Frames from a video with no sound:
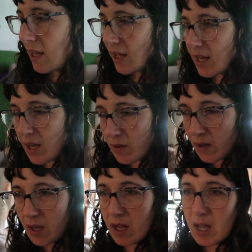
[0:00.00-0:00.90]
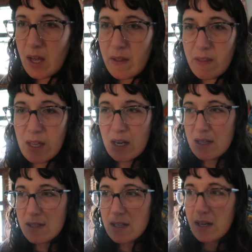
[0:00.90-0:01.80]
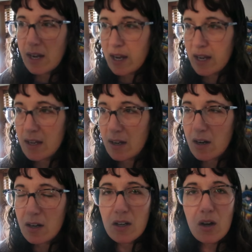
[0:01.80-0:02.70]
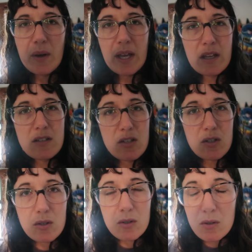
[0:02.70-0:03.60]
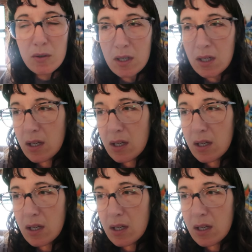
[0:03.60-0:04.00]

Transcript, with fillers: And uh, then Austin and I are going to